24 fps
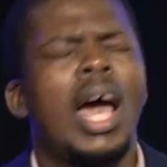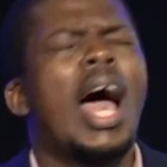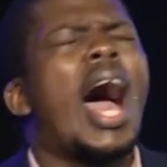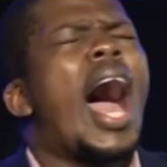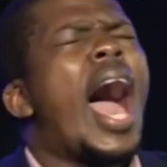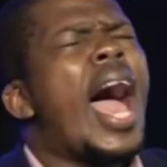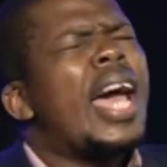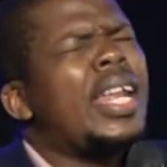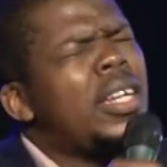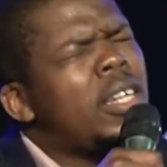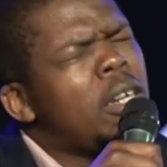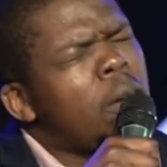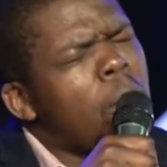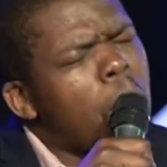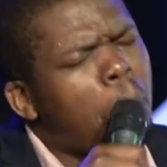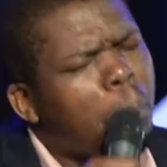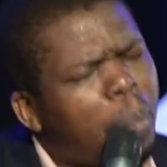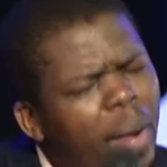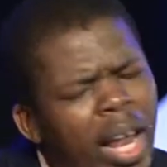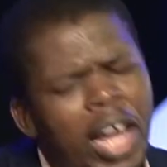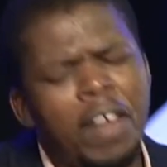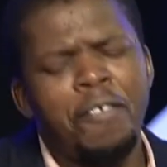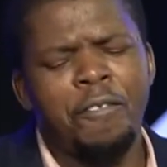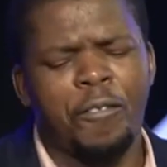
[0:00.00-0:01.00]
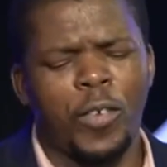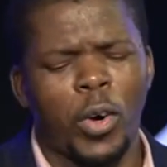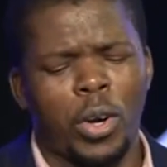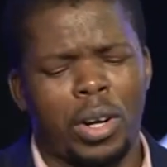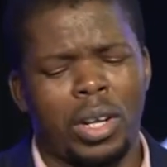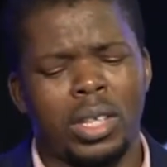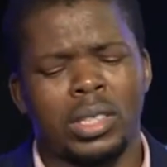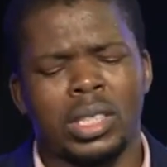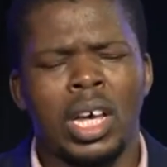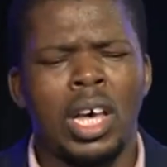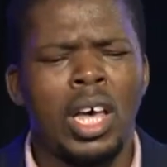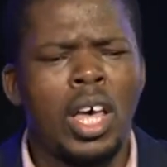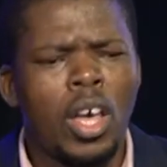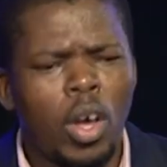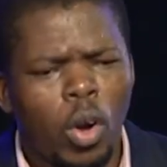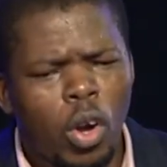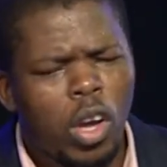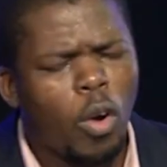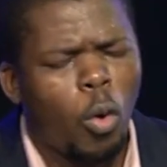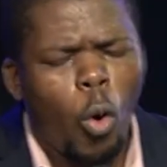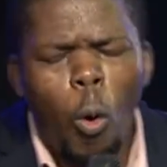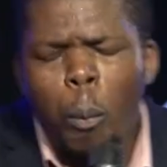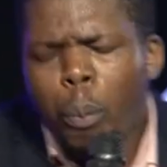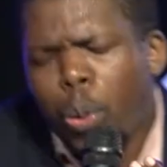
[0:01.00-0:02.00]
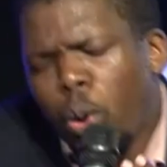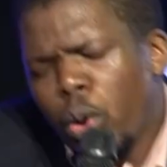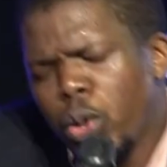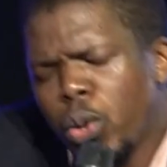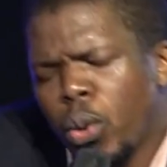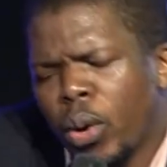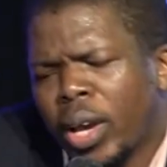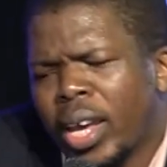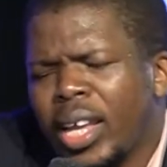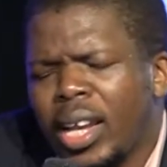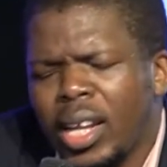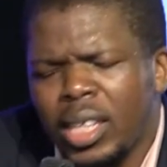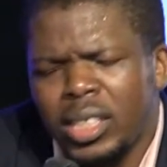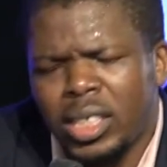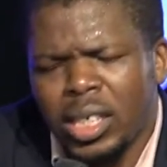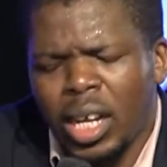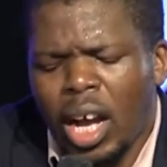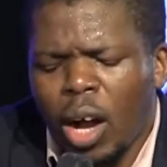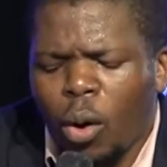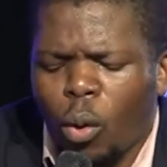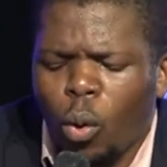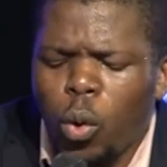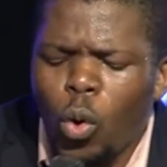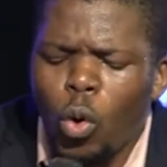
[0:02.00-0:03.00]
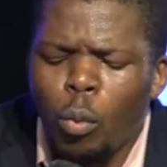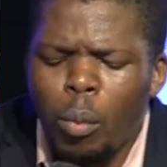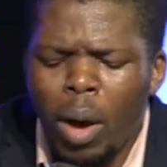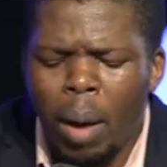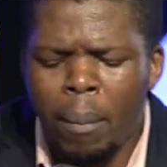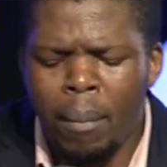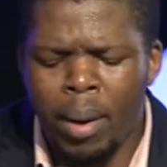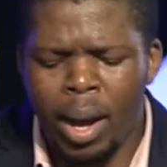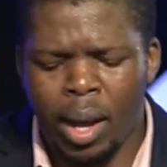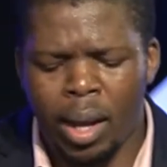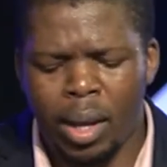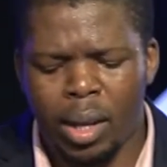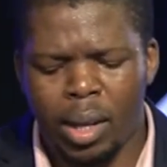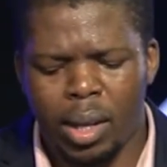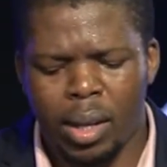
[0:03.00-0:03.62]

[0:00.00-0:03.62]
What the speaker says: I didn't plan for it. Ngikuphunyukile nje ngakhuluma amanga.